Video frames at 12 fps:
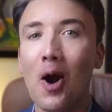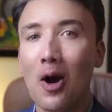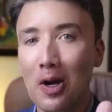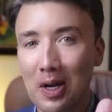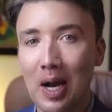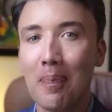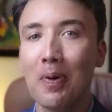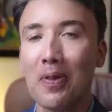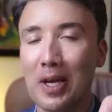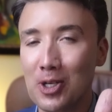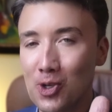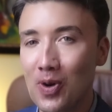are a couple
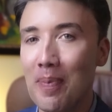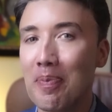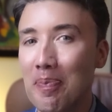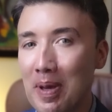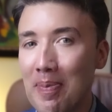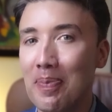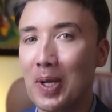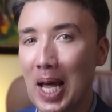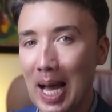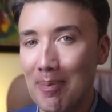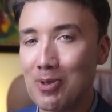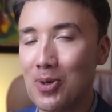that trip people
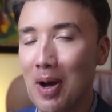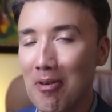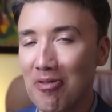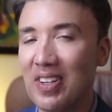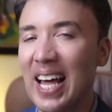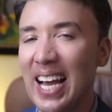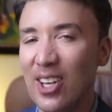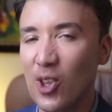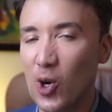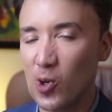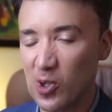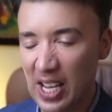up, so I'll flag
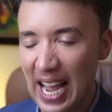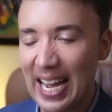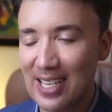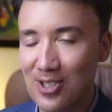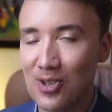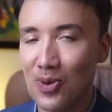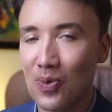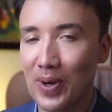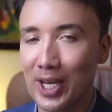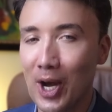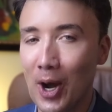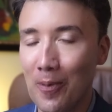those as
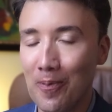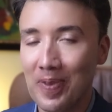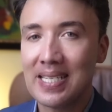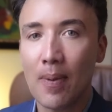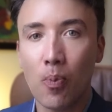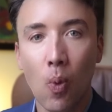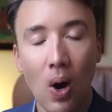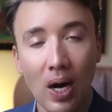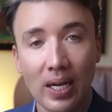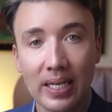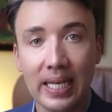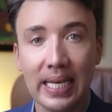we go. Step
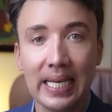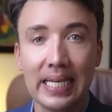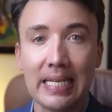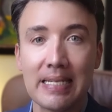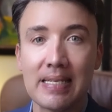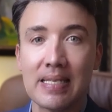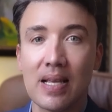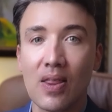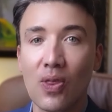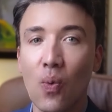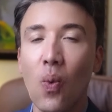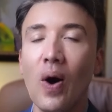1 is
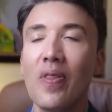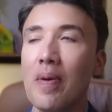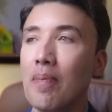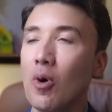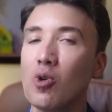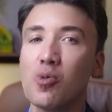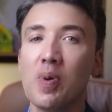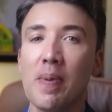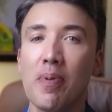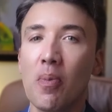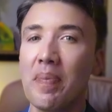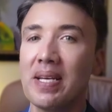the one that most
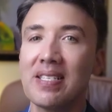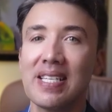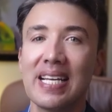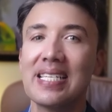people miss